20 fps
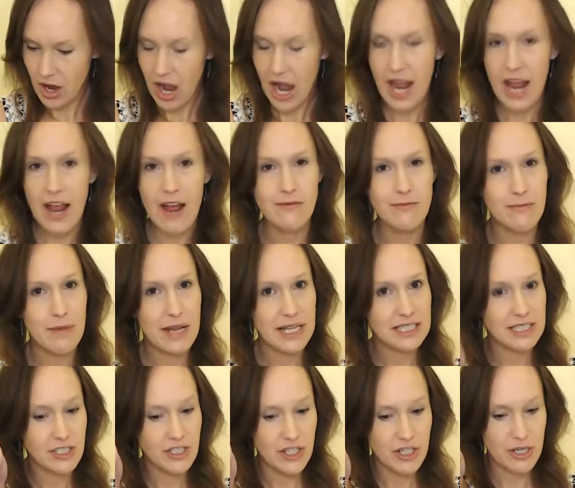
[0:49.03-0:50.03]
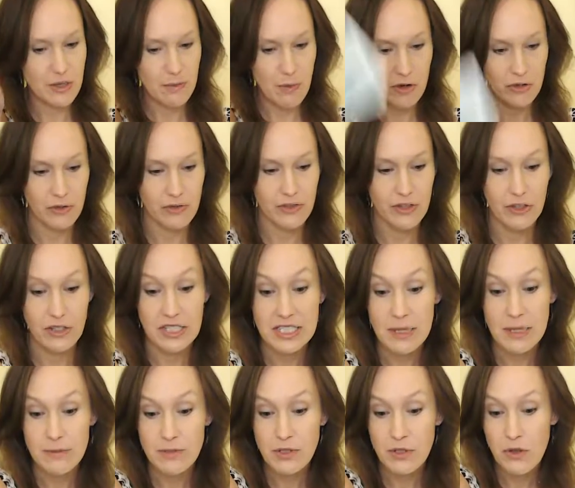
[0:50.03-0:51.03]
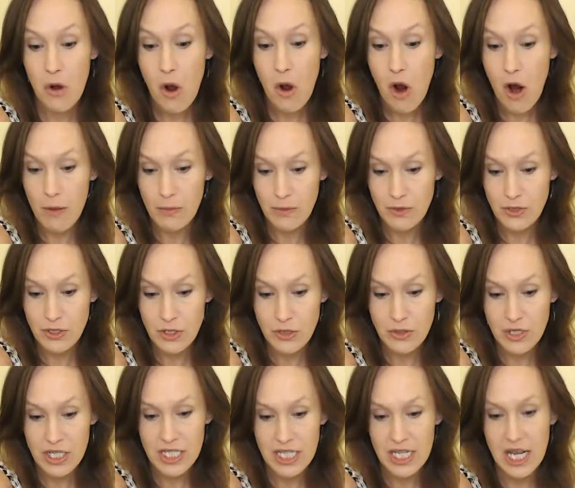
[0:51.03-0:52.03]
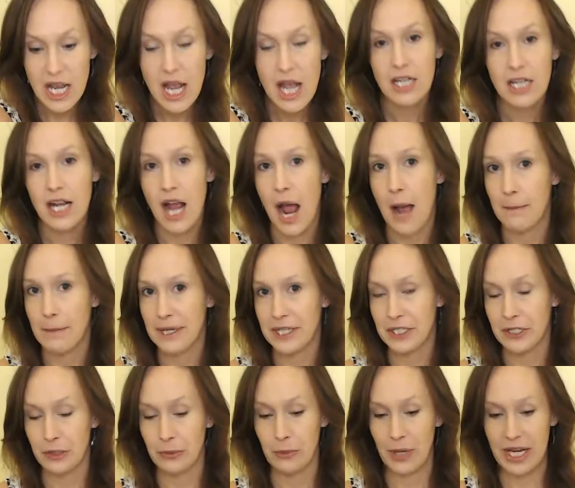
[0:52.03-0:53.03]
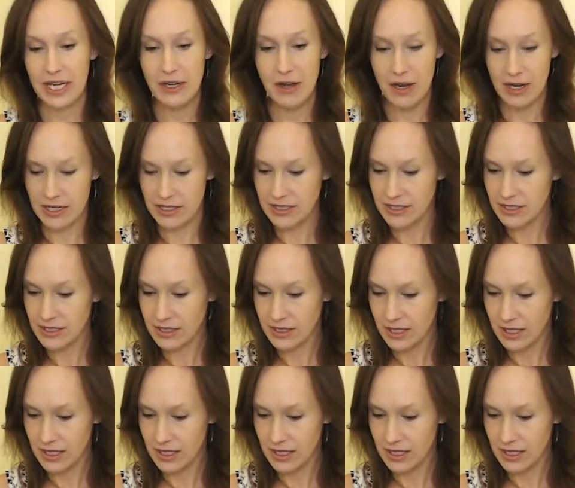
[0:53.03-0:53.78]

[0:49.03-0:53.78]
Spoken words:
I have a message in a bottle. There's some sort of opportunity coming your way, guys.